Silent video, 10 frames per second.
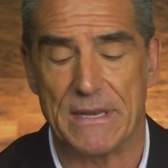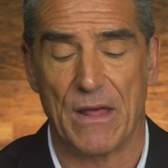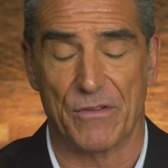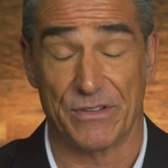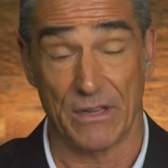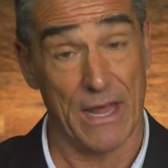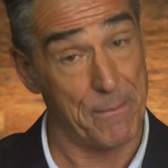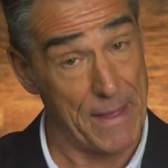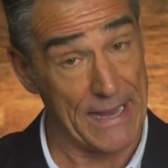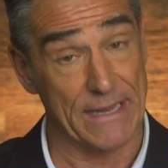Now there's a lot
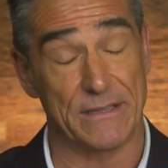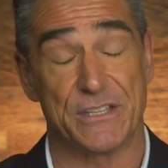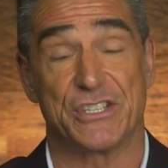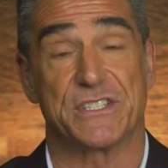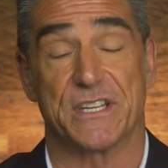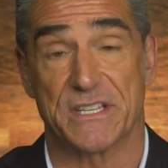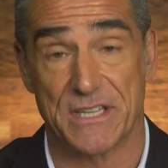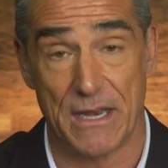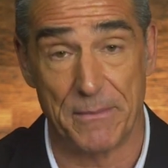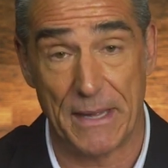of back-end logistics
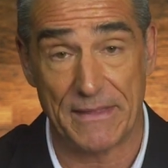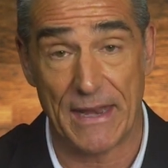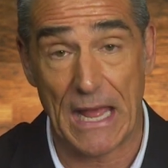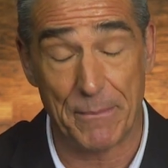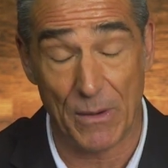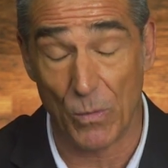that are going to make that happen,